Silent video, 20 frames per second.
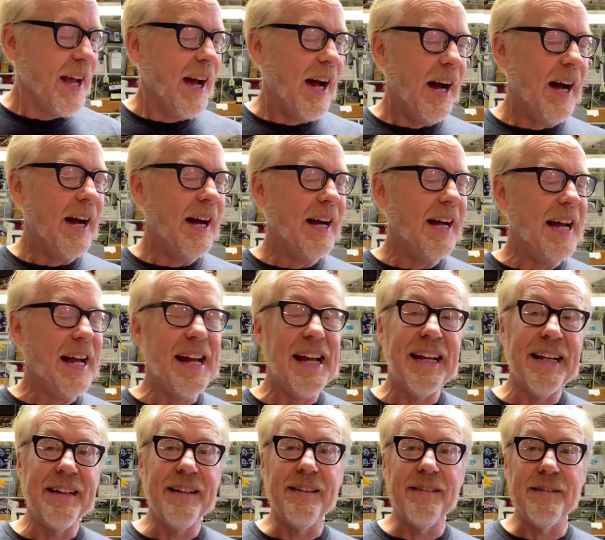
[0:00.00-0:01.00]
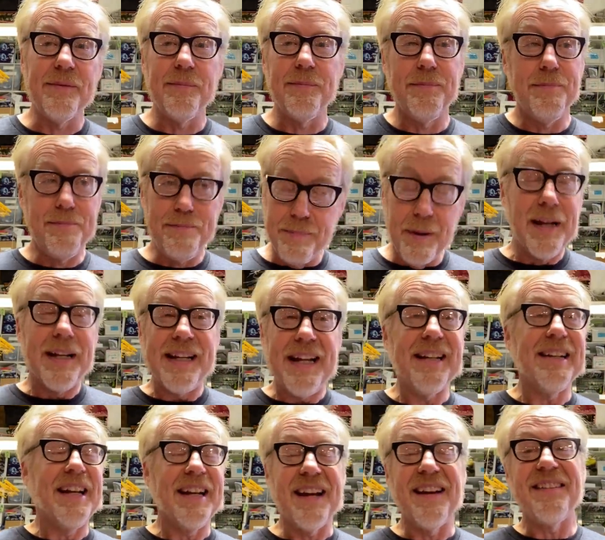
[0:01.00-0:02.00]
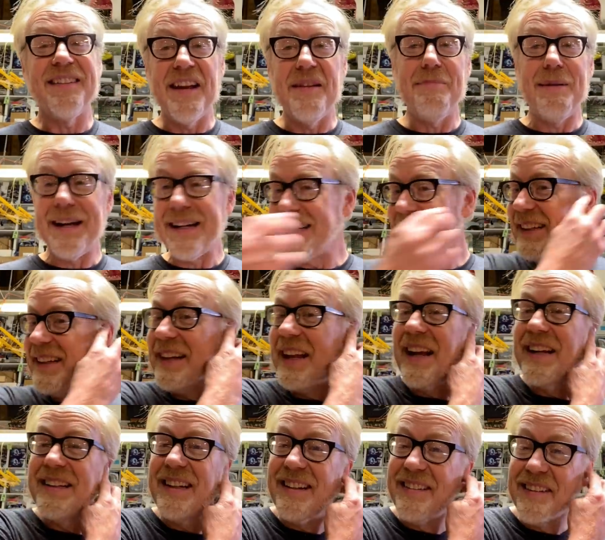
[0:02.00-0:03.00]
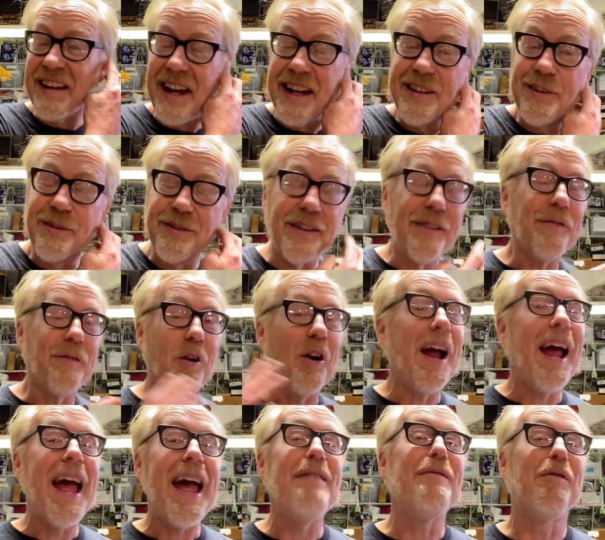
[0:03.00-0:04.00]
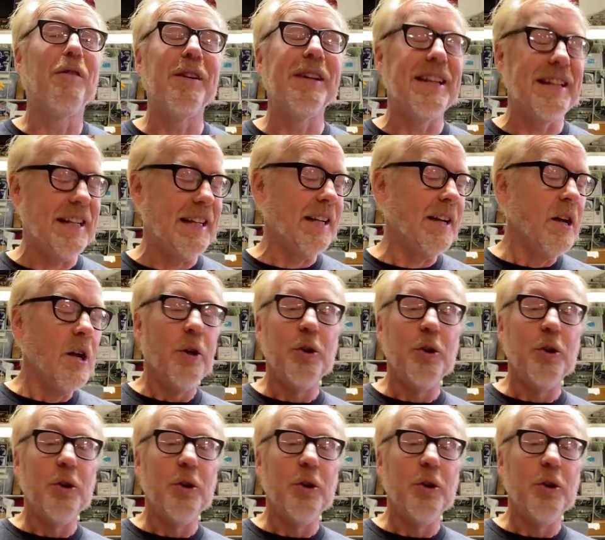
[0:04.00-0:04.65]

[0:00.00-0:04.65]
Uh, and again, like I said, back in the 90s, I used it for everything.